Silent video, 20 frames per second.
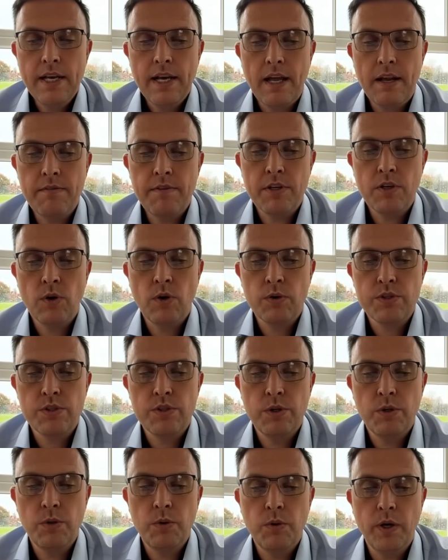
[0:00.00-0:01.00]
And if you go
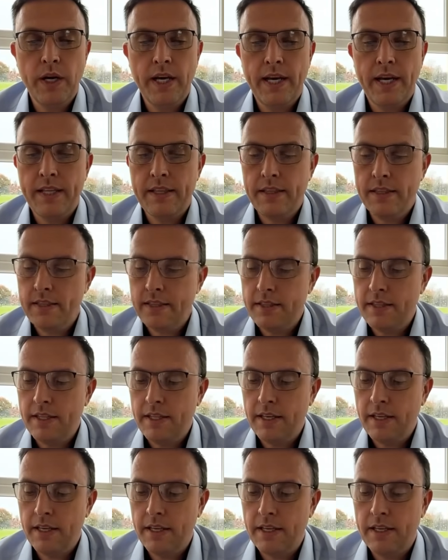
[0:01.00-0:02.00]
through
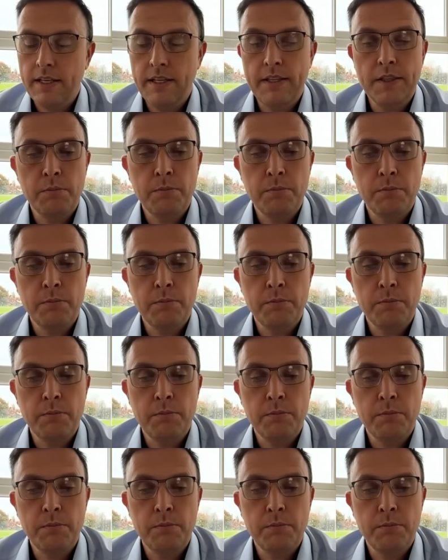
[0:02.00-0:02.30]
the